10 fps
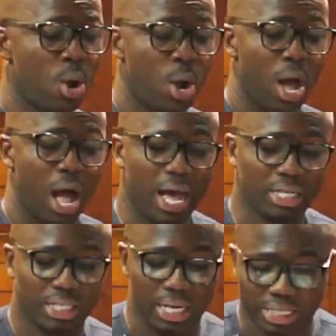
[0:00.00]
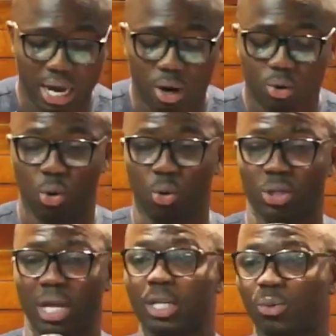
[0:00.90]
as the child grows,
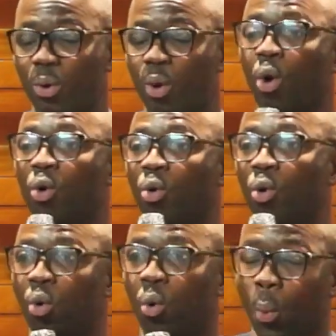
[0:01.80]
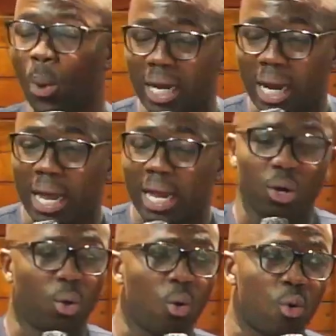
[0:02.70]
as we all grow, we learn
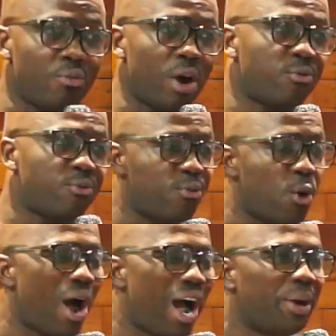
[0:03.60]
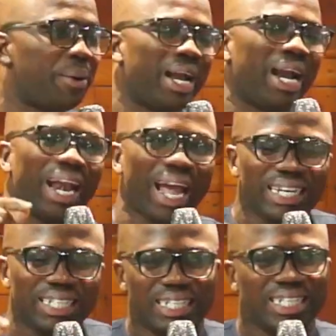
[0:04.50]
over
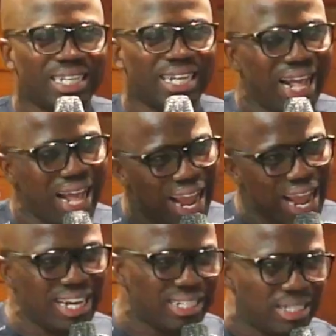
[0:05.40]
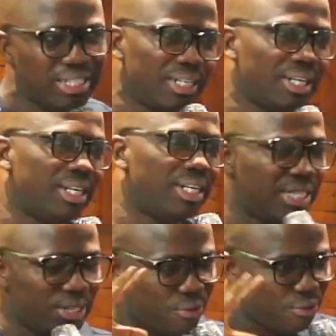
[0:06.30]
498
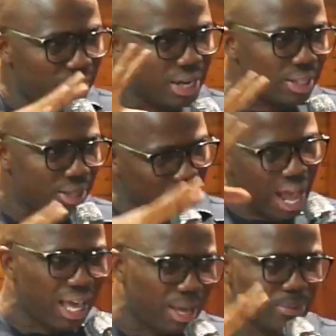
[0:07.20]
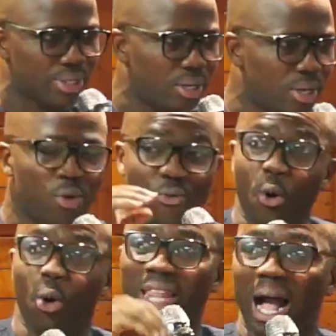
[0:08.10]
different types,
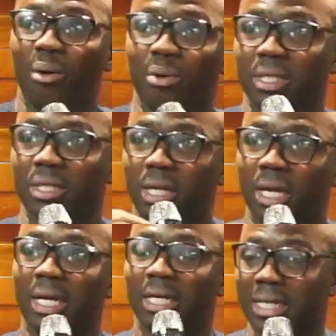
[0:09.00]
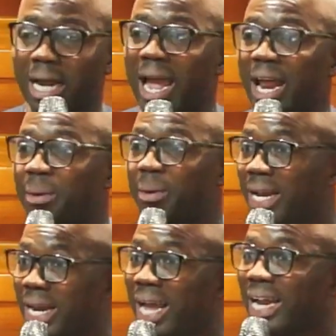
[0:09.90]

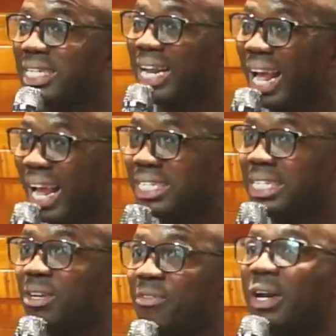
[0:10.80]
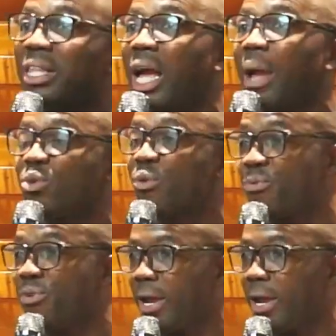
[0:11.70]
4,998 different types of fear.